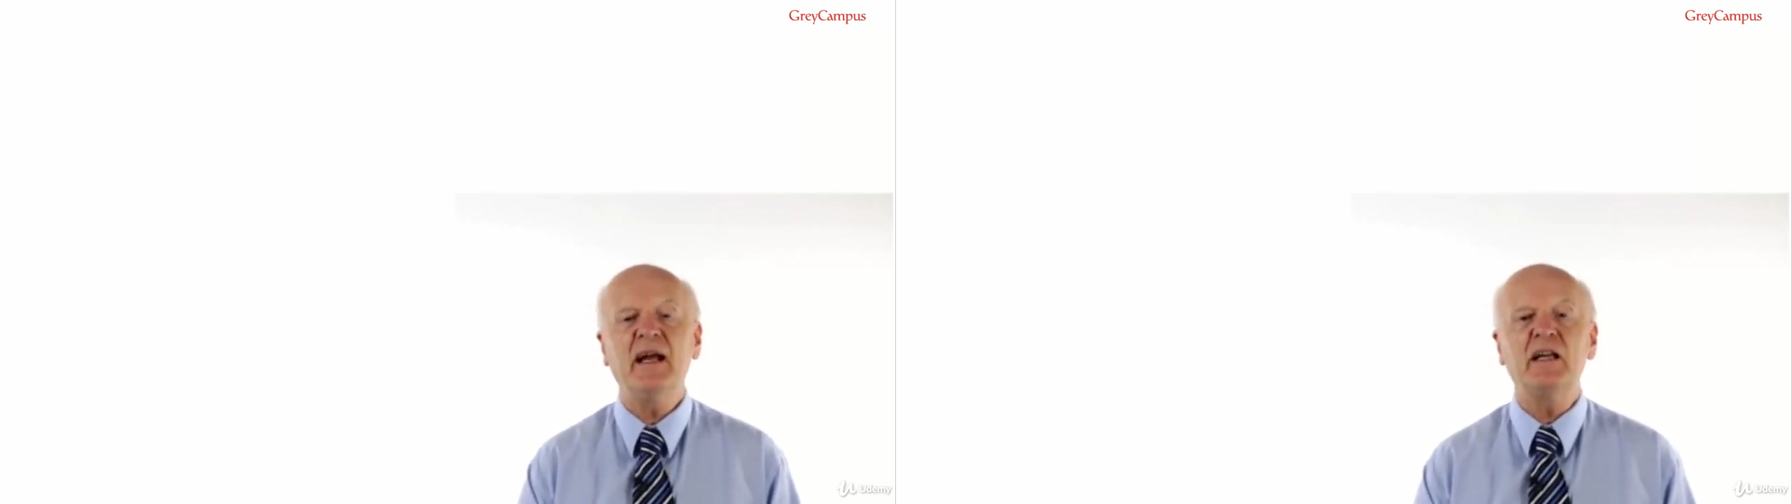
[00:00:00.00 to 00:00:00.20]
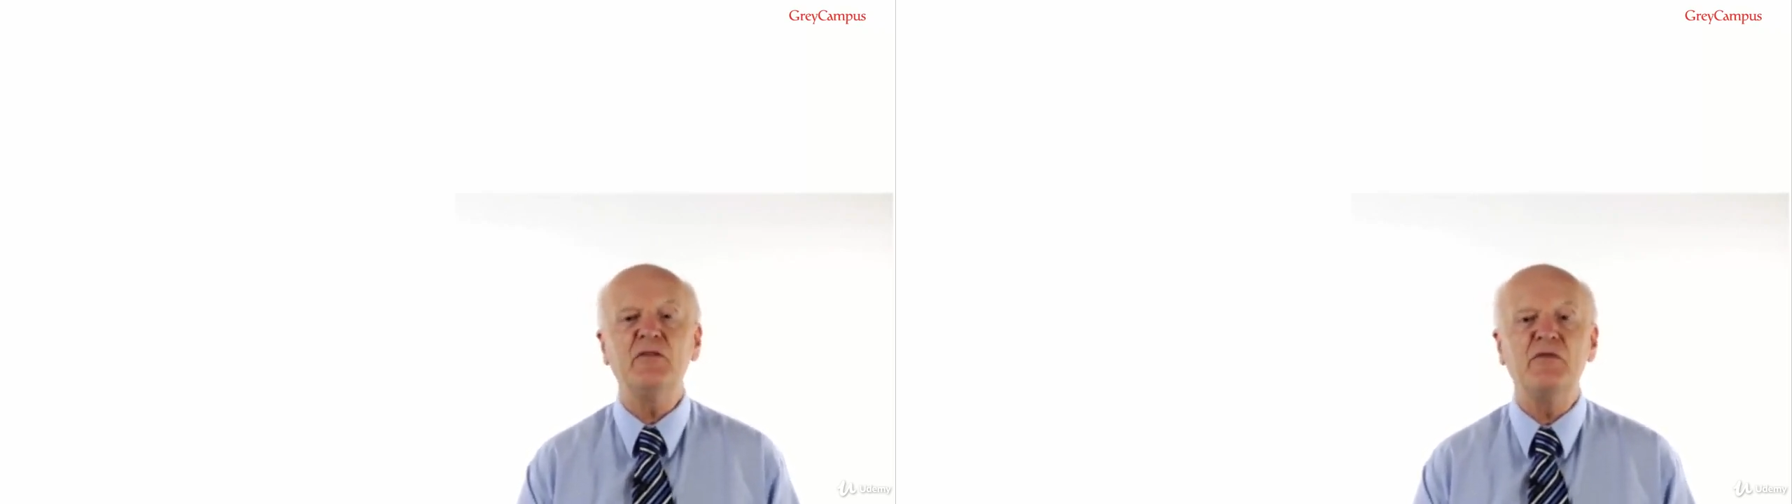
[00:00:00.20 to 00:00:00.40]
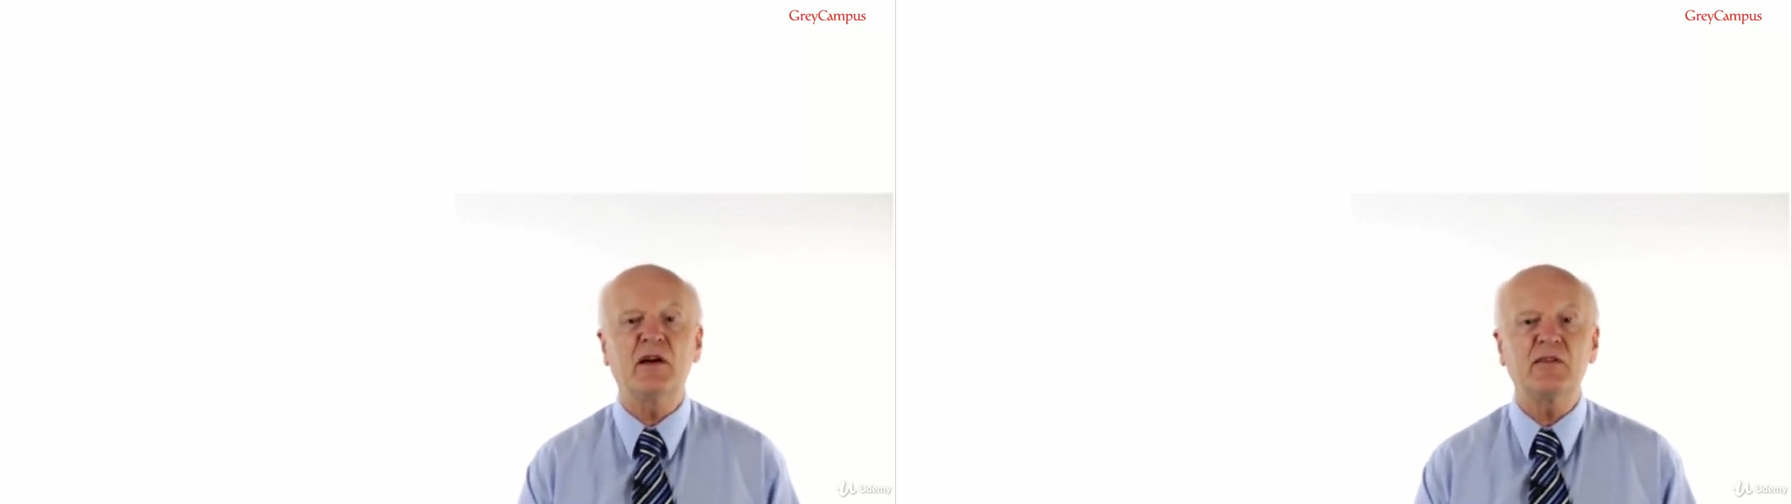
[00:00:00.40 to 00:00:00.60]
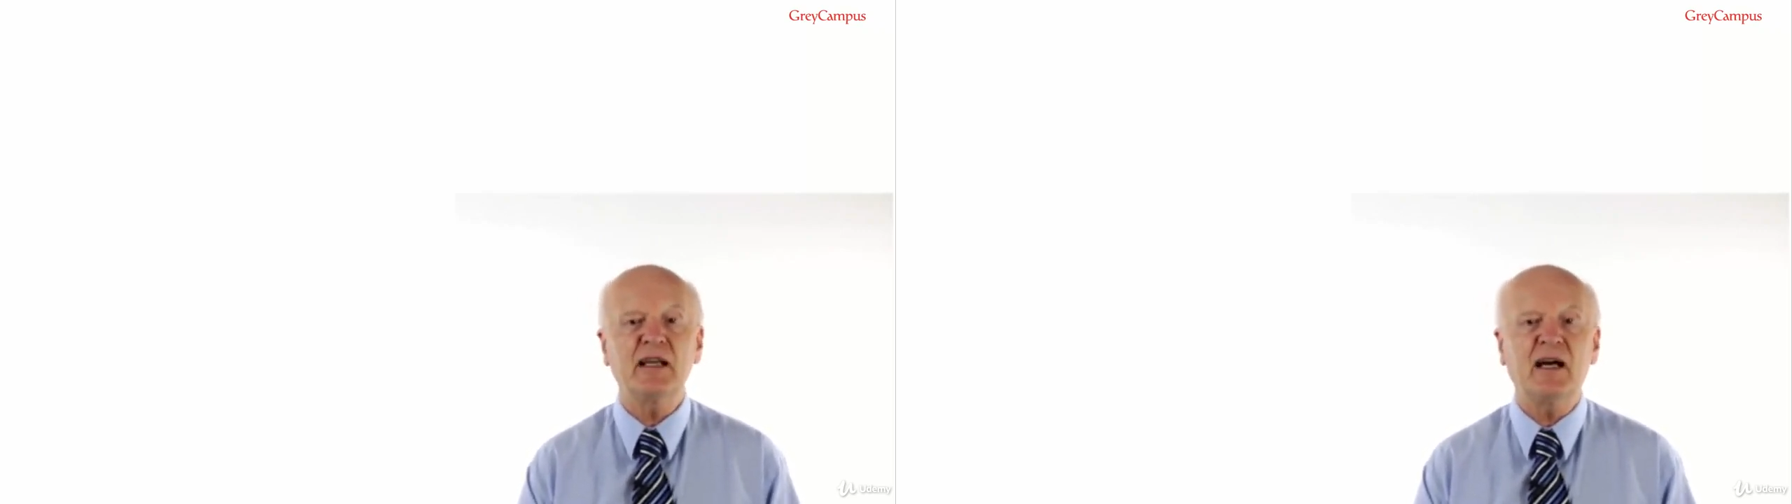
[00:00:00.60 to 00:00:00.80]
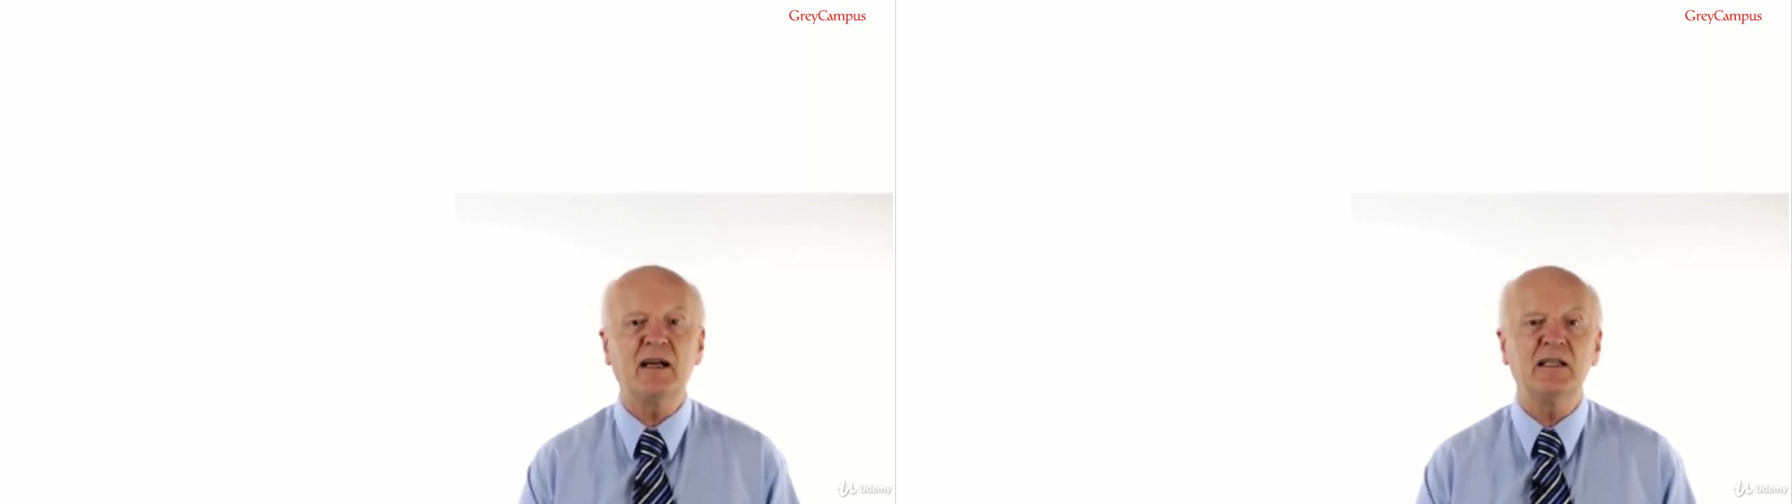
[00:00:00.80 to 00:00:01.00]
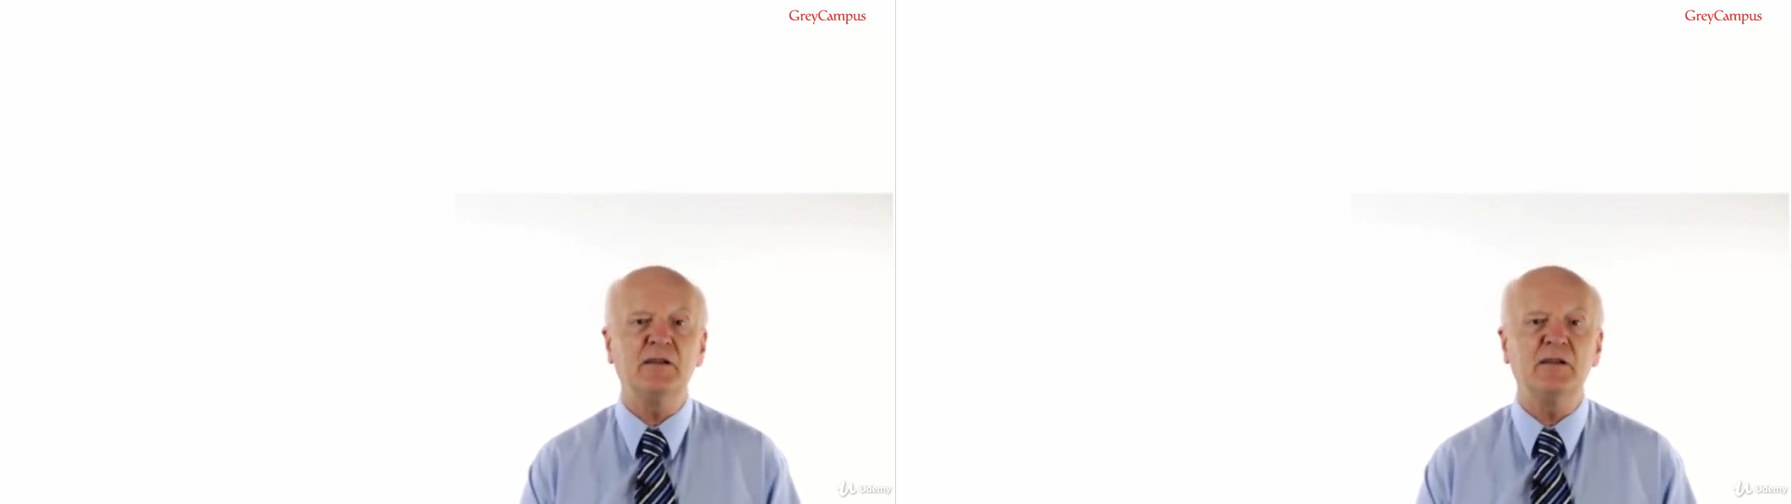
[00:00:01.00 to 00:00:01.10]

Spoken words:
at a very high